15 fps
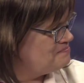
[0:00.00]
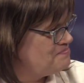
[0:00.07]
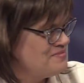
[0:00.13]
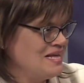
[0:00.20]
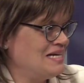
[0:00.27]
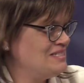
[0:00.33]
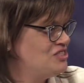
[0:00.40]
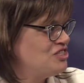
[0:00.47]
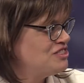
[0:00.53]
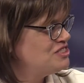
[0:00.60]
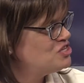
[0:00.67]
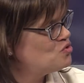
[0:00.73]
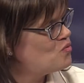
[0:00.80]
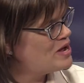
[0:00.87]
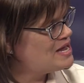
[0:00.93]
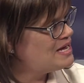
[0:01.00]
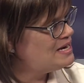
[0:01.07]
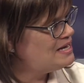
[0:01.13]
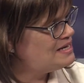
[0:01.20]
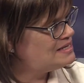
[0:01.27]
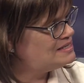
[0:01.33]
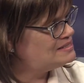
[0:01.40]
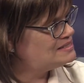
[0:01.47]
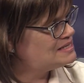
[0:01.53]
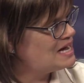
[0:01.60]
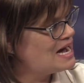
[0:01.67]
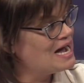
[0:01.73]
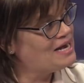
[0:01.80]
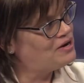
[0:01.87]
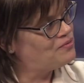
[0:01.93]
that's just the way it is.
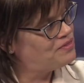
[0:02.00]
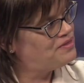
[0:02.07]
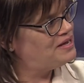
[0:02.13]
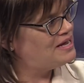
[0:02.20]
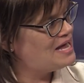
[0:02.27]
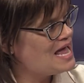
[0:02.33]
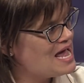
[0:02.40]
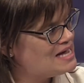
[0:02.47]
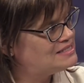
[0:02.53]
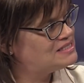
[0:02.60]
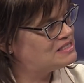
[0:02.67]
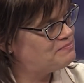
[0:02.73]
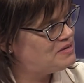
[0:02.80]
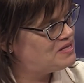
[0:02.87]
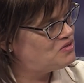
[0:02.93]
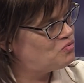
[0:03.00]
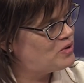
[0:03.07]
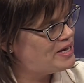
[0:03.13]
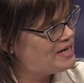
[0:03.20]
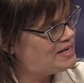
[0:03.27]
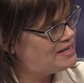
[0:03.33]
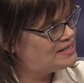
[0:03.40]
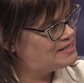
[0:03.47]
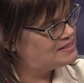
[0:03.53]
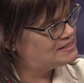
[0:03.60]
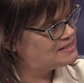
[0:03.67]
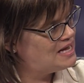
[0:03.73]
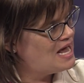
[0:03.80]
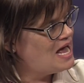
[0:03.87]
I don't think it has to be the way it is.